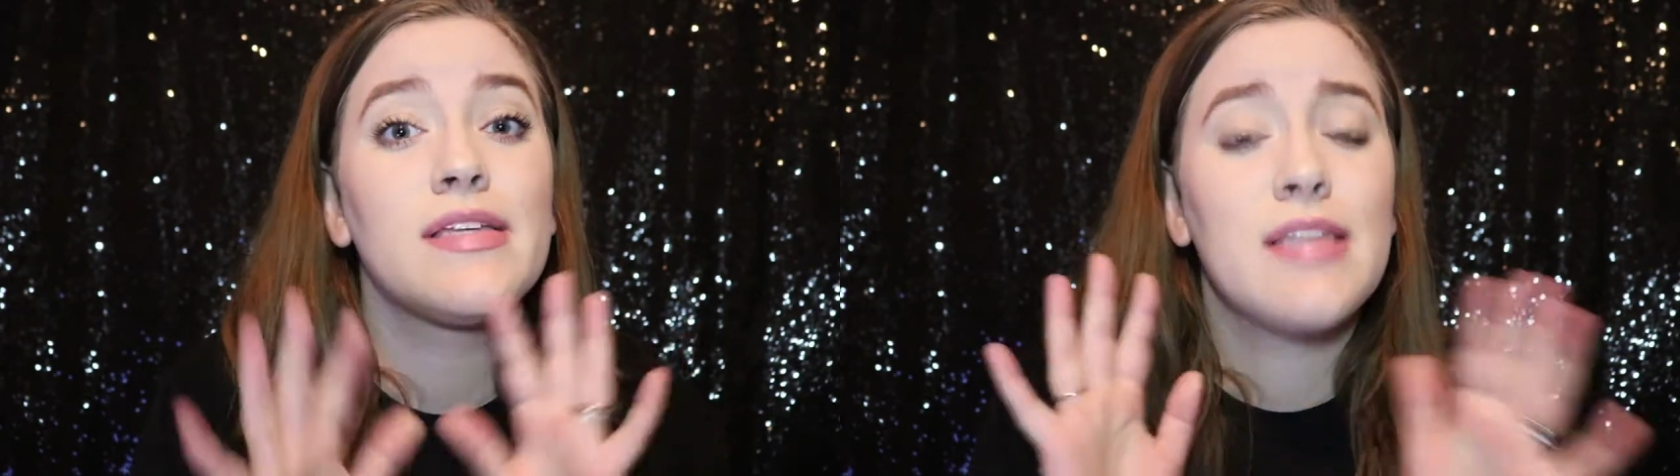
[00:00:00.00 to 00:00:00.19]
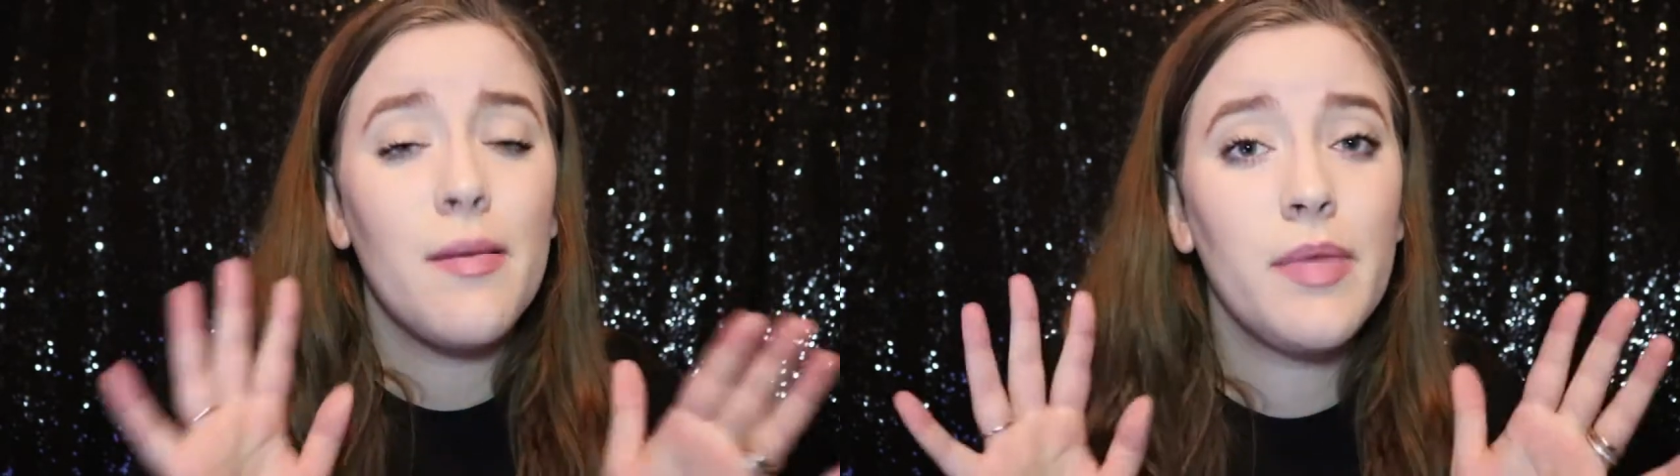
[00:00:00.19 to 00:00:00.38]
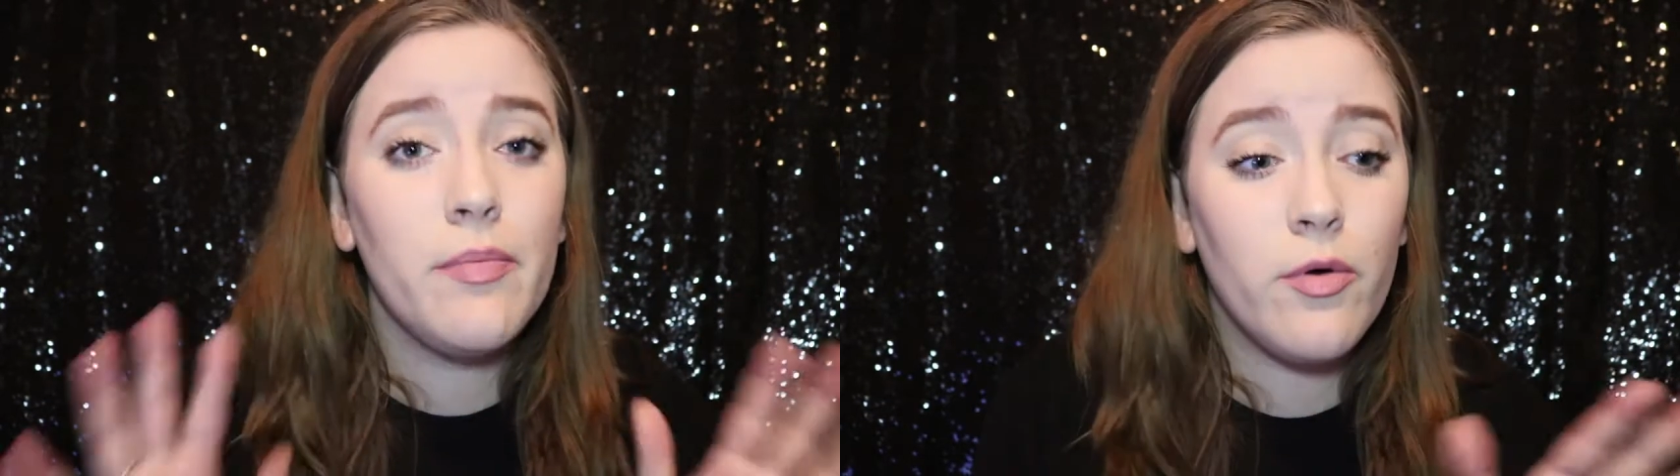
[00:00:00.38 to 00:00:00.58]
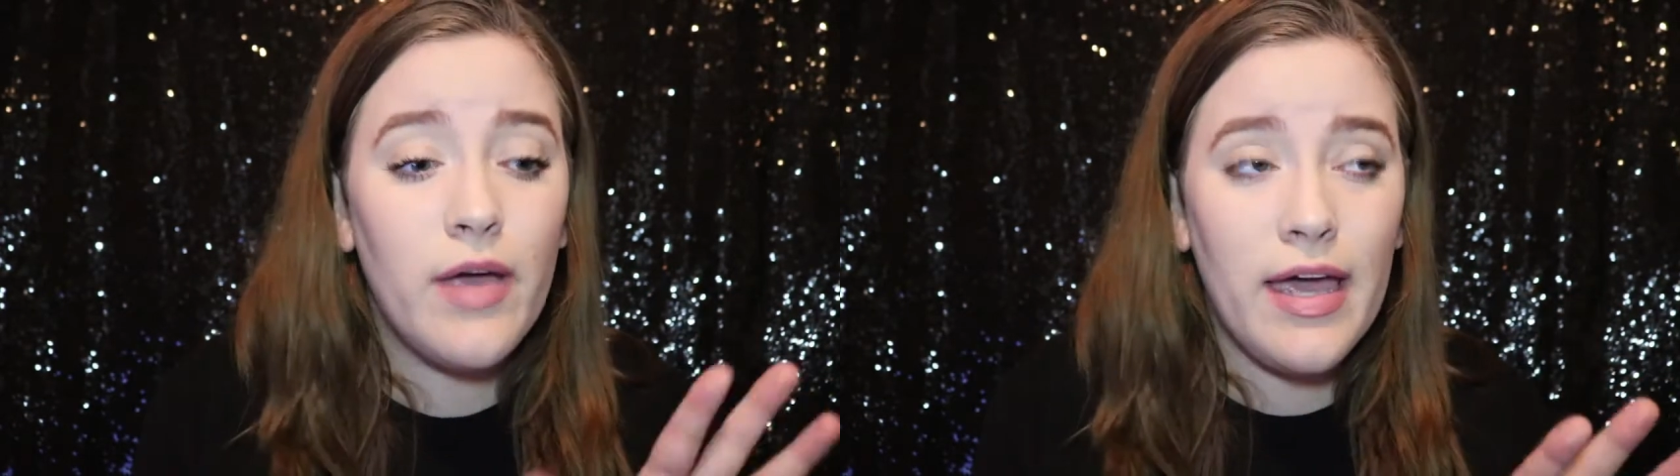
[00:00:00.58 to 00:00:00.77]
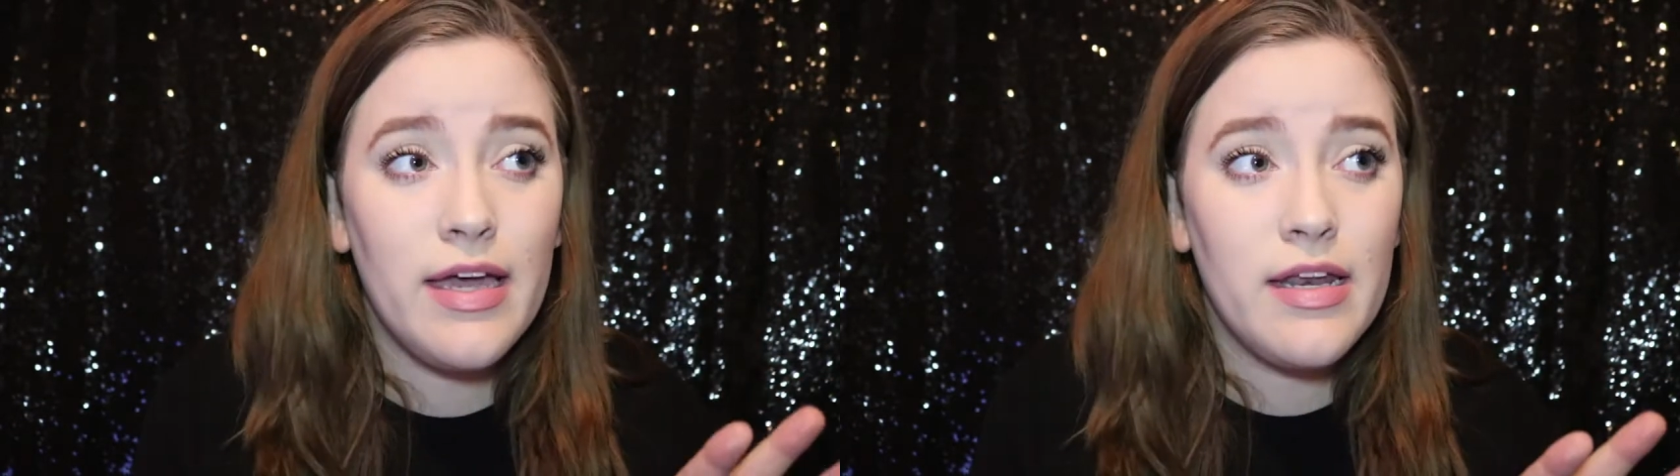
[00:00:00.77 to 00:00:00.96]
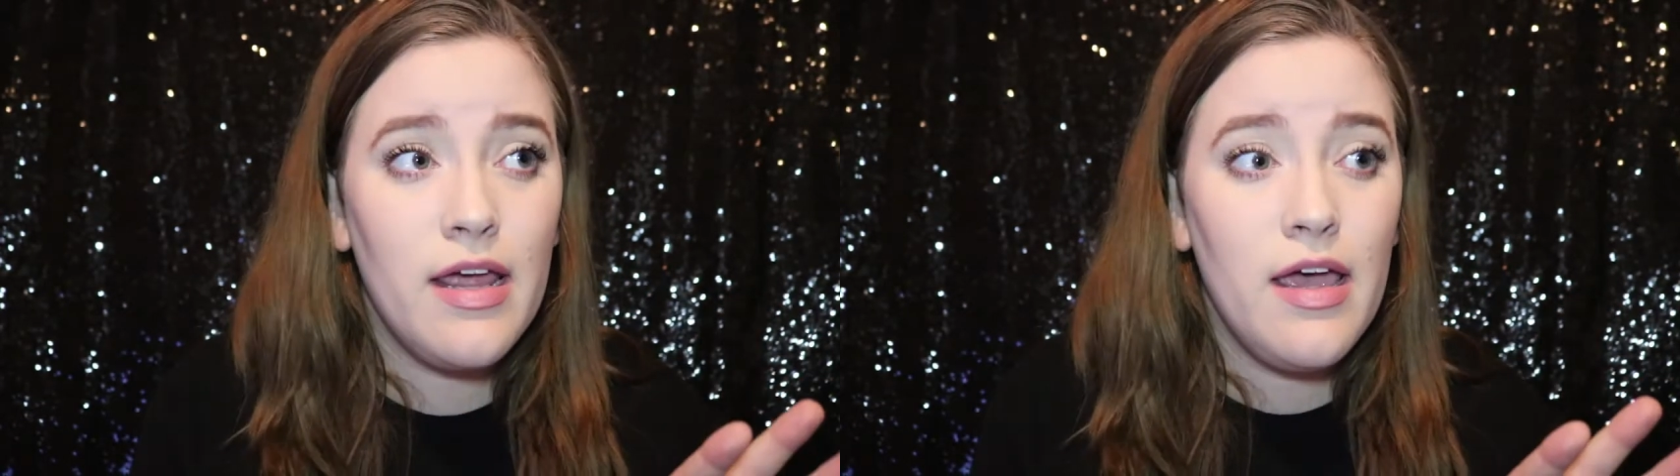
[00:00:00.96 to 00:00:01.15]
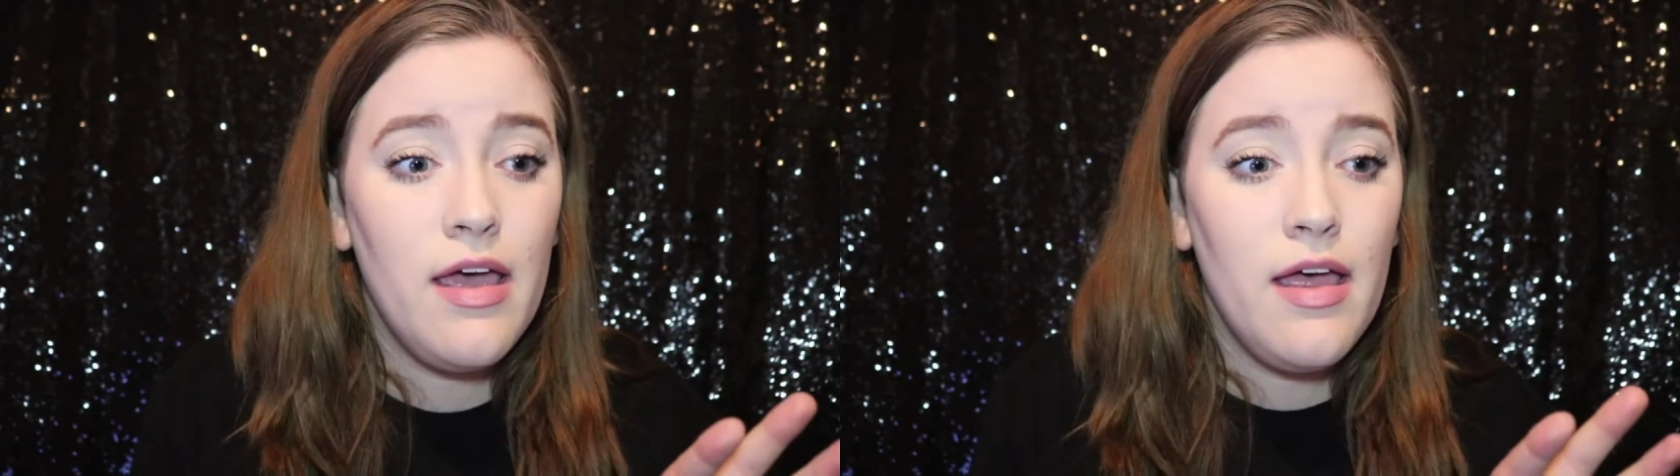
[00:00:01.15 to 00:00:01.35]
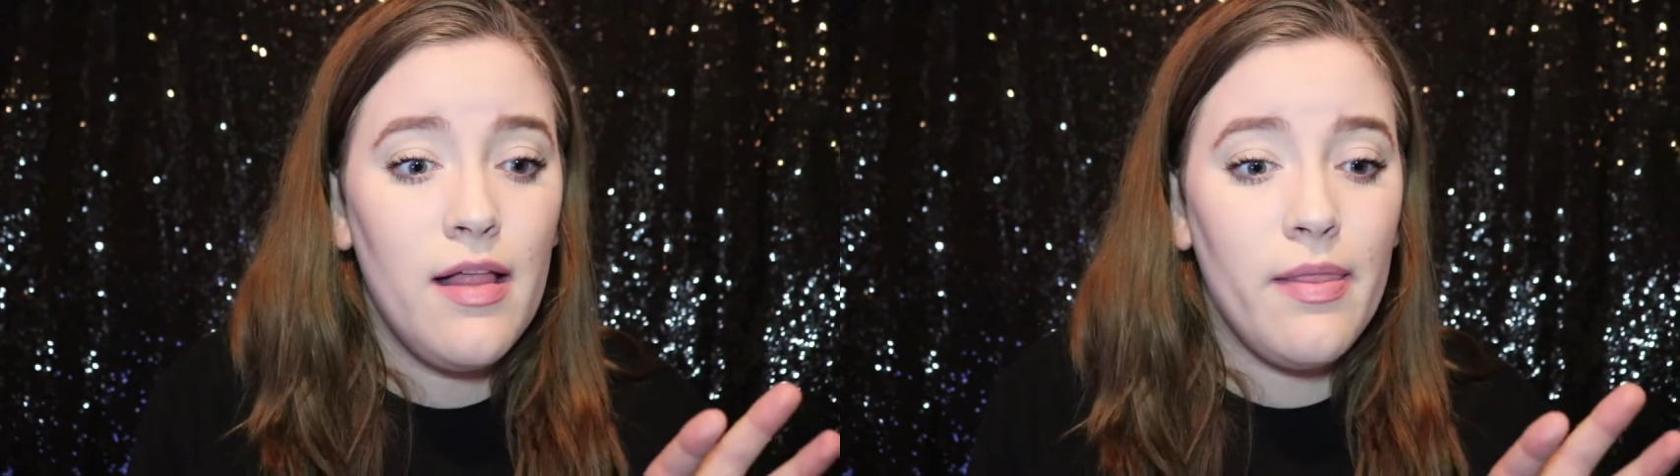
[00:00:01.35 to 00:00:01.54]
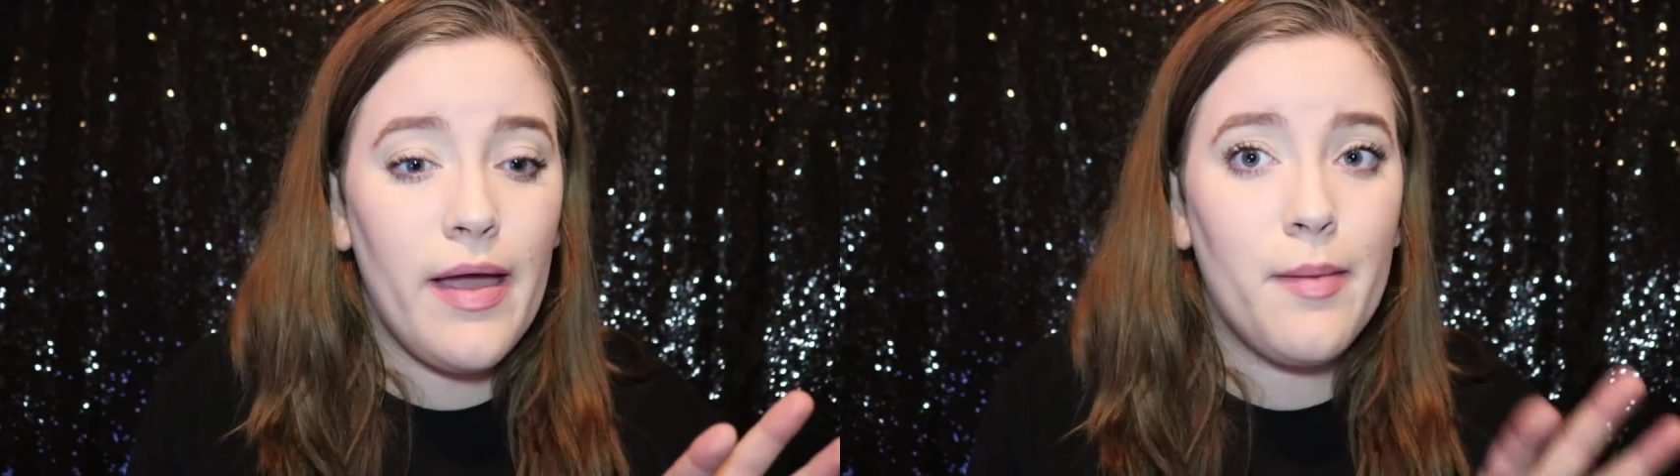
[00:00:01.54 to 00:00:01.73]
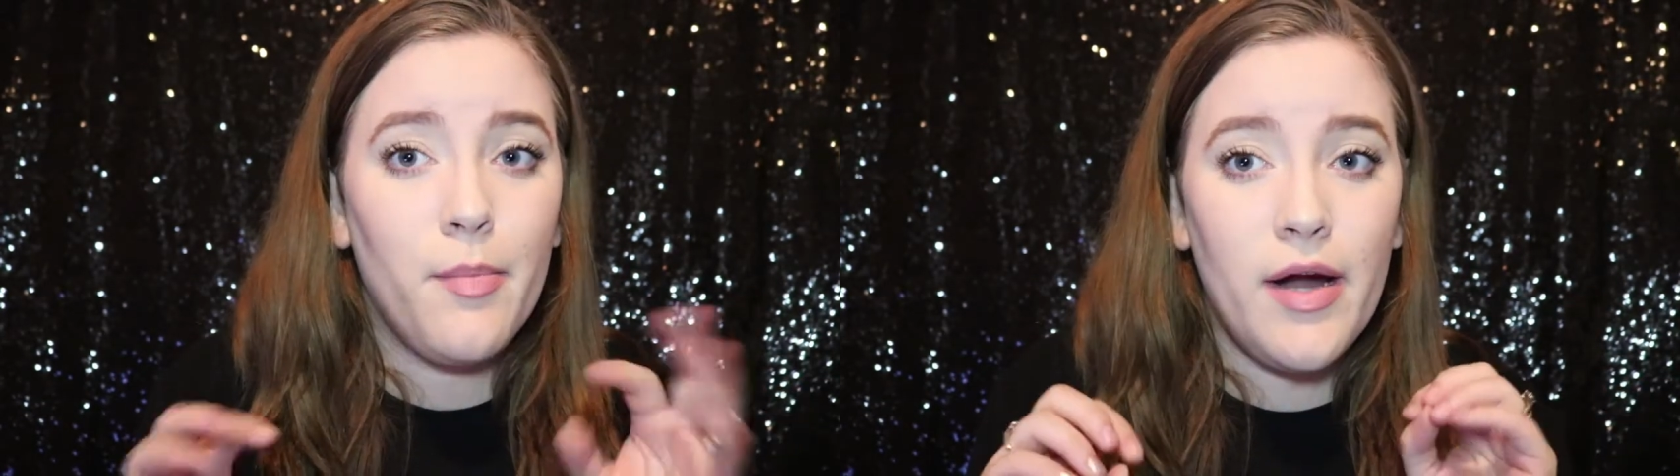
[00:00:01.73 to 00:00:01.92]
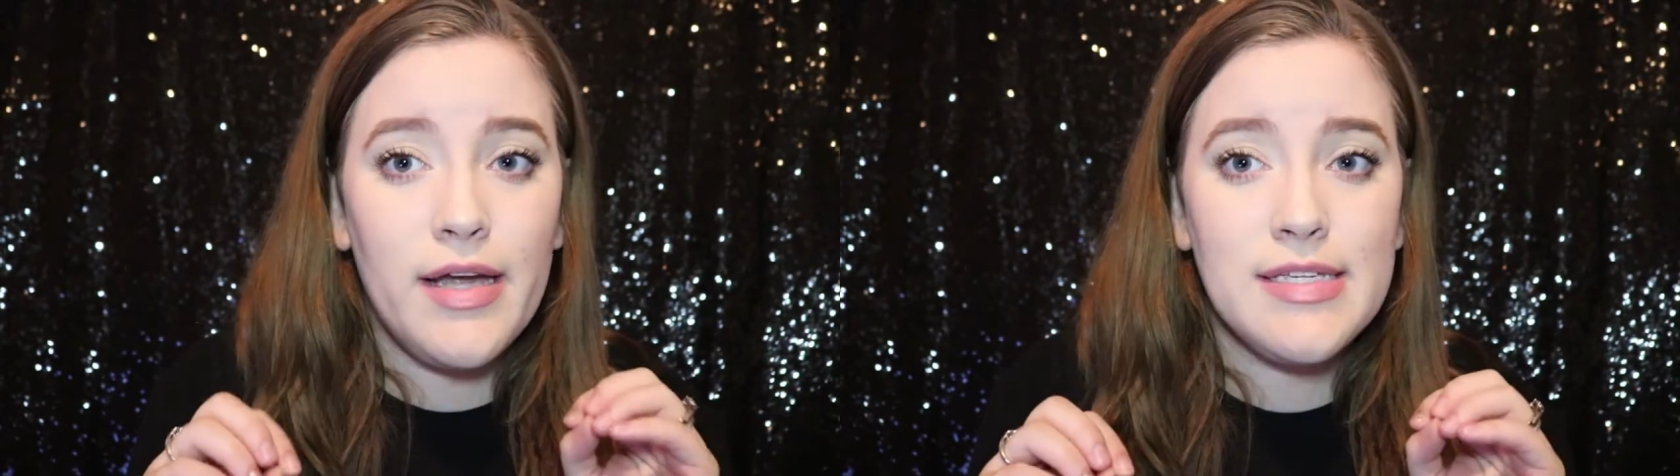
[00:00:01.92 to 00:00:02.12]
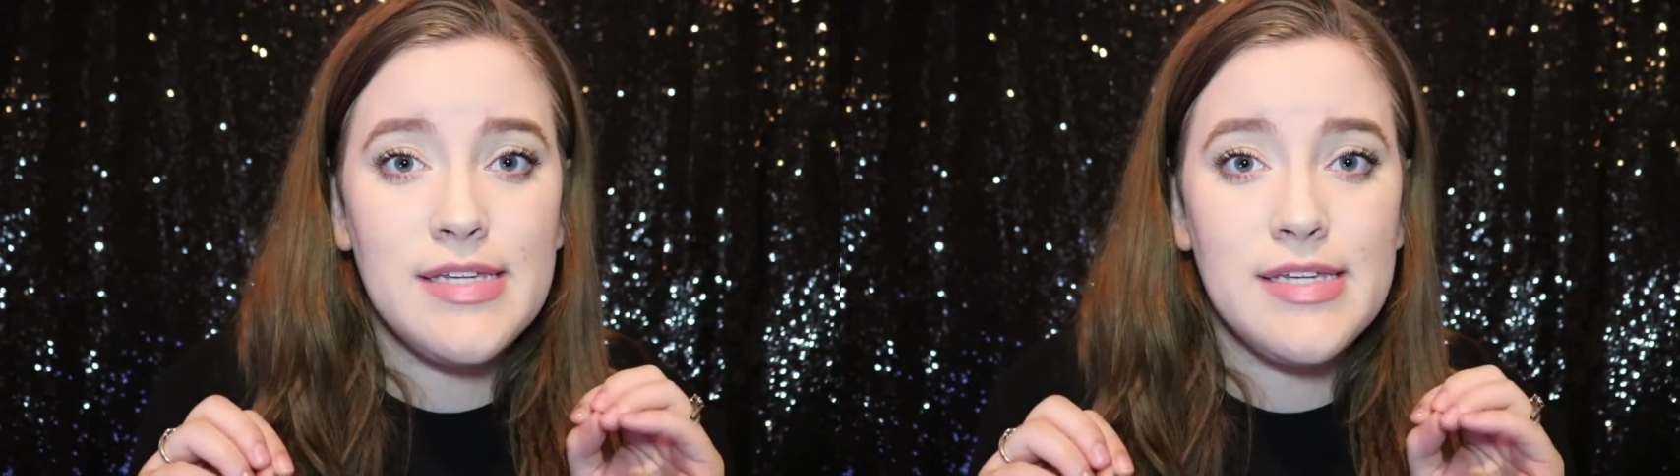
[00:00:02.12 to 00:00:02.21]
Some people can break